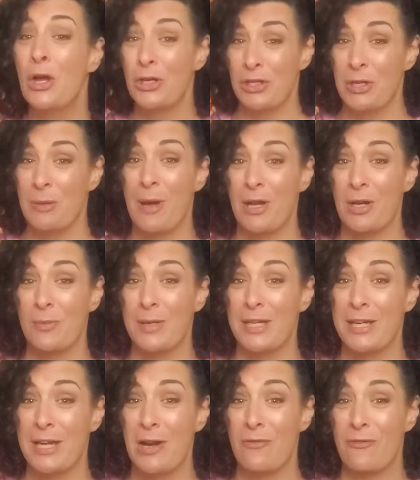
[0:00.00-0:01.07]
"You better be
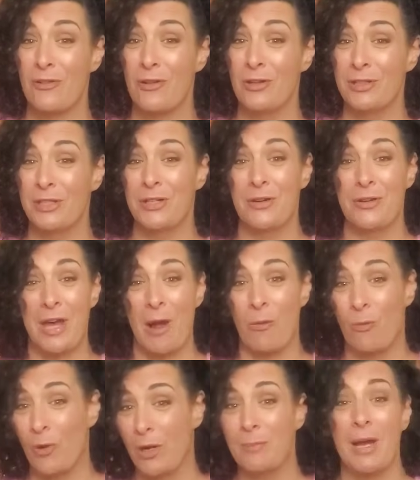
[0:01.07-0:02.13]
careful, you know, that
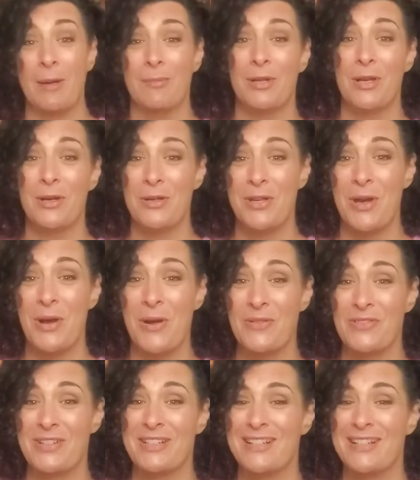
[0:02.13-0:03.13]
wind might blow you over."